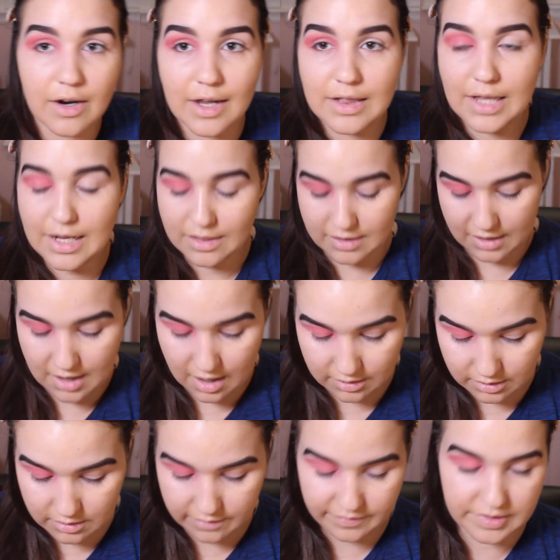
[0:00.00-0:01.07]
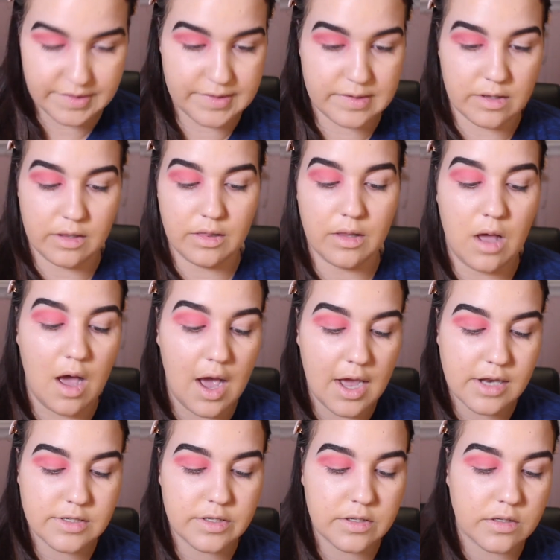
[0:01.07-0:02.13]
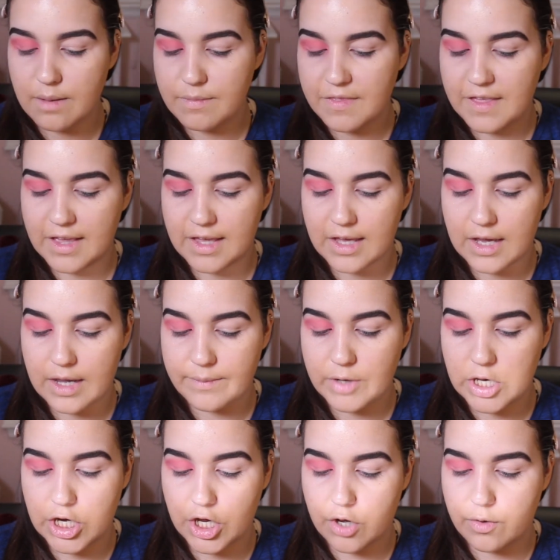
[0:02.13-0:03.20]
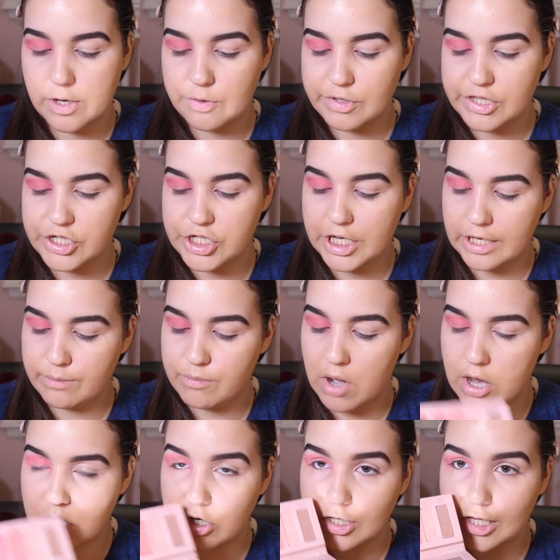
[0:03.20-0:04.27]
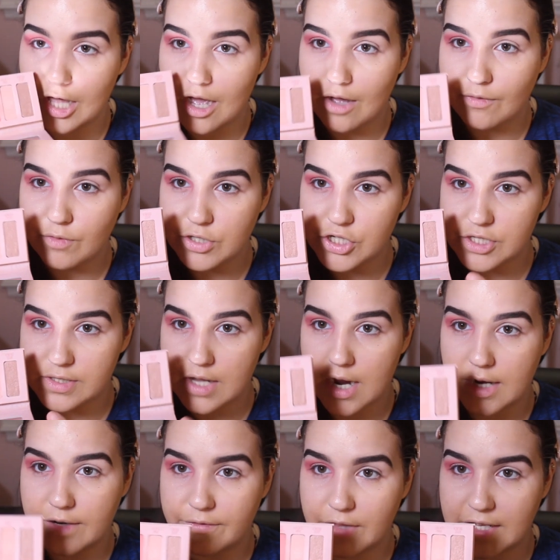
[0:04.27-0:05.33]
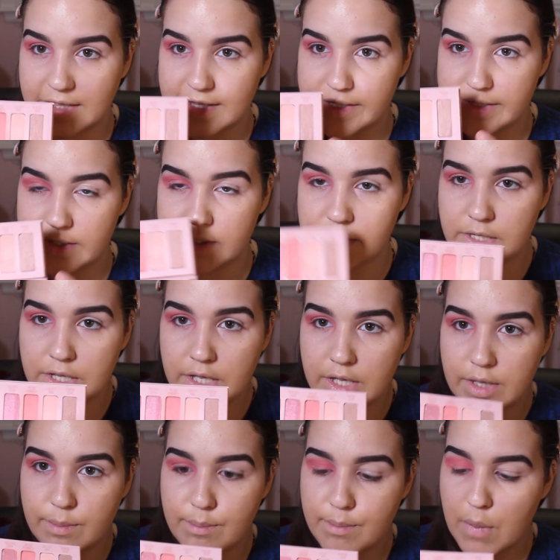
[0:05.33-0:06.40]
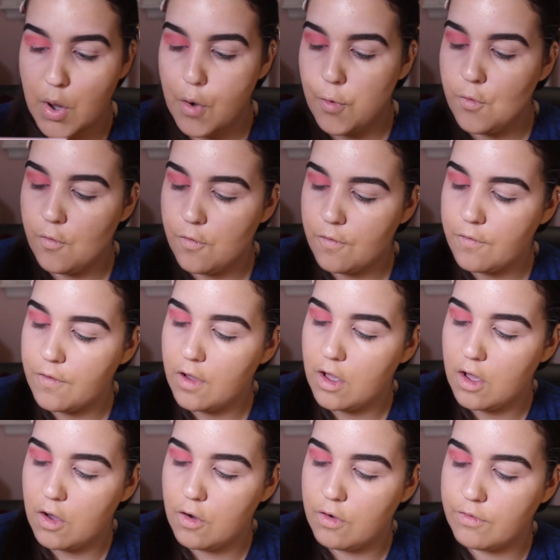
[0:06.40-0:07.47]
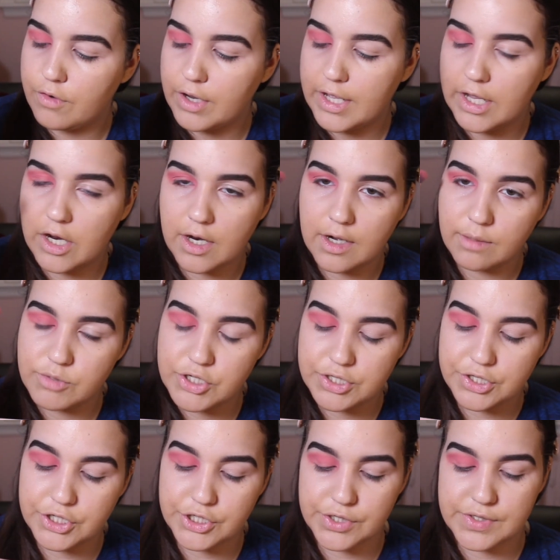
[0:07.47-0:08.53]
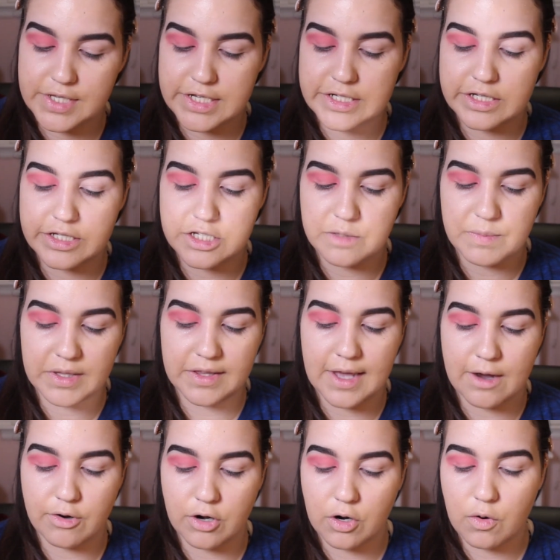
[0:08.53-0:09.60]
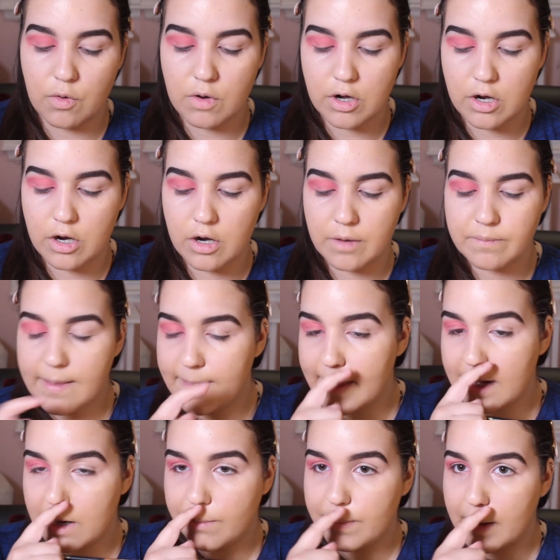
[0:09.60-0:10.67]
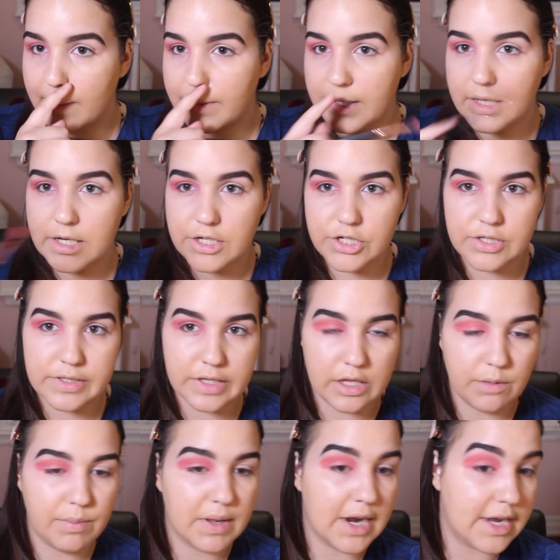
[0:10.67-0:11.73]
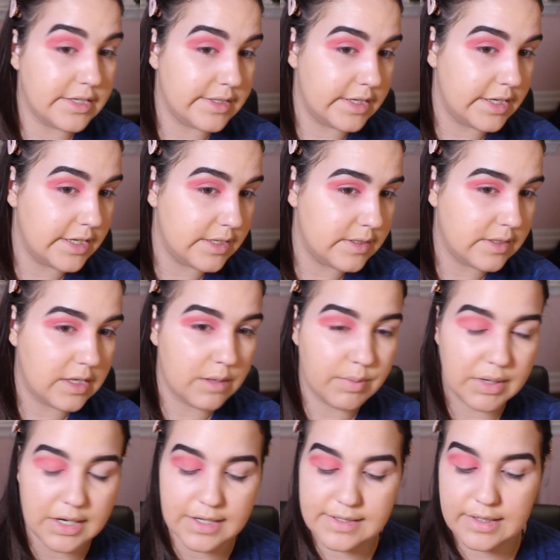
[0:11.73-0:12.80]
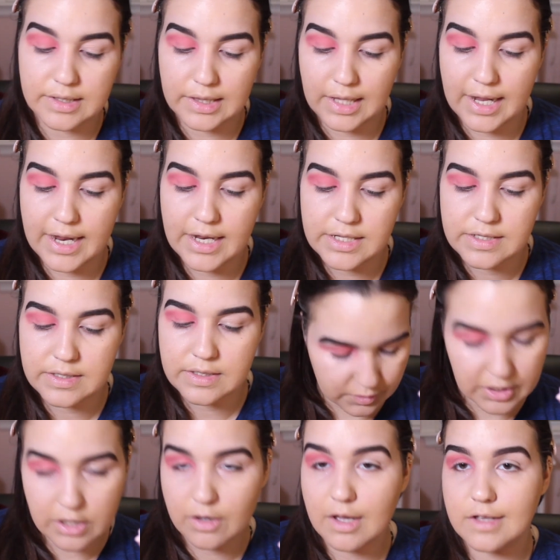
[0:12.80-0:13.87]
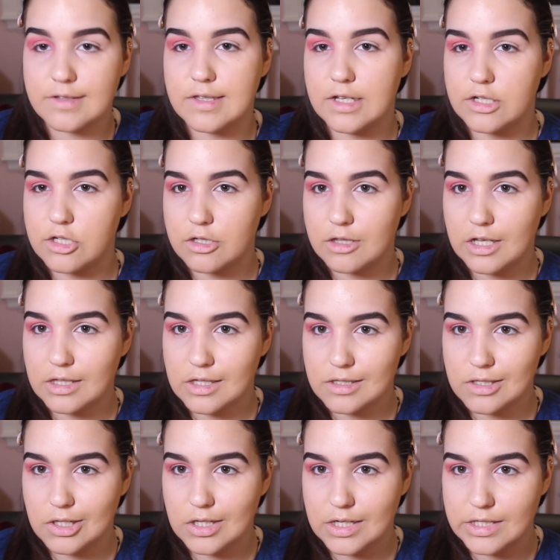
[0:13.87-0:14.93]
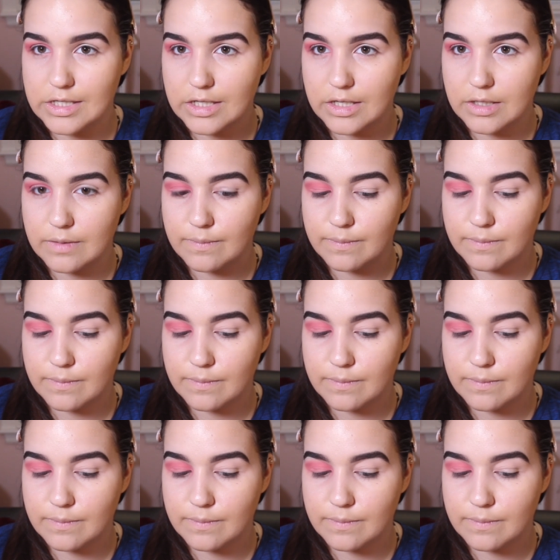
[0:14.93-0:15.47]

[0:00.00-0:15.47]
I like the color of this a lot. I'm thinking I'm gonna go in with the shade Modern Love, which is kind of like this mauve over here, and I'm just gonna use that to deepen the outer corner. And then I'm probably gonna just keep it as it is, keep it nice and light. What do you guys think? Do you think that's a good idea?